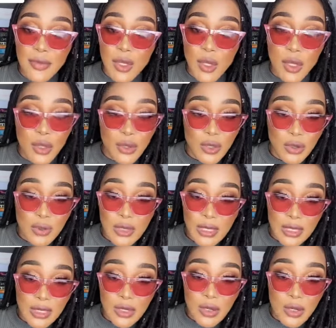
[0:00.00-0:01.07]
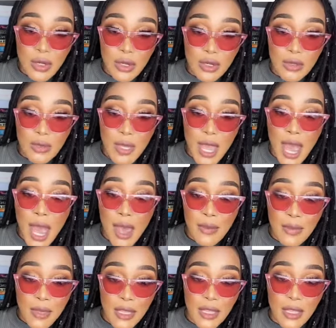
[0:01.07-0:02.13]
you could also be
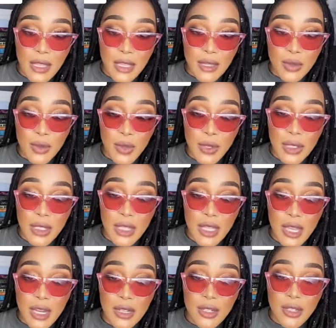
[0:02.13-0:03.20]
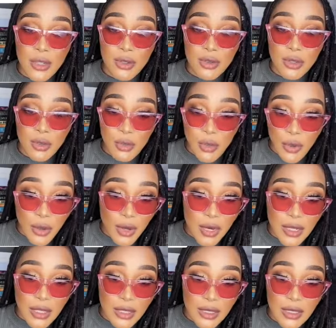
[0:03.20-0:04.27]
happy that the person that you support,